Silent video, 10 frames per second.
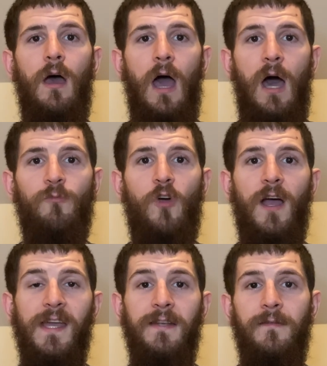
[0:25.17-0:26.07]
I'm
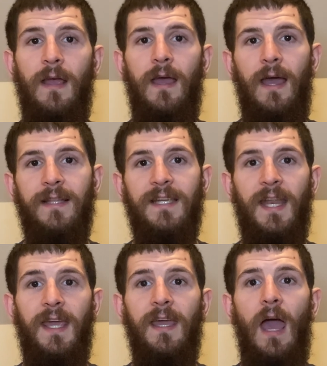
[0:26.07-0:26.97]
Ryan, and
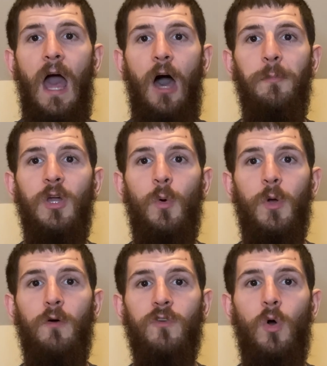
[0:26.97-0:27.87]
today I'll be going
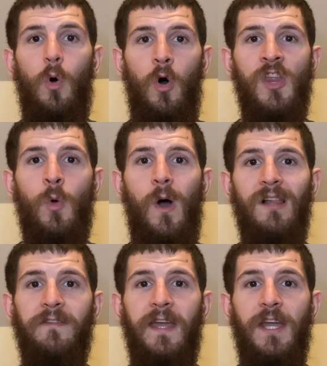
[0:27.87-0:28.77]
over all the
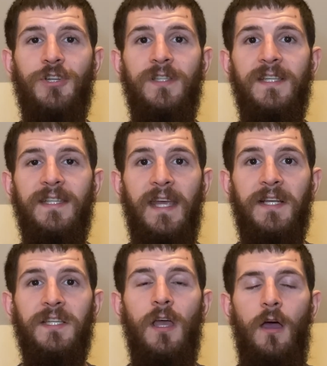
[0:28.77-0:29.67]
qualifications it takes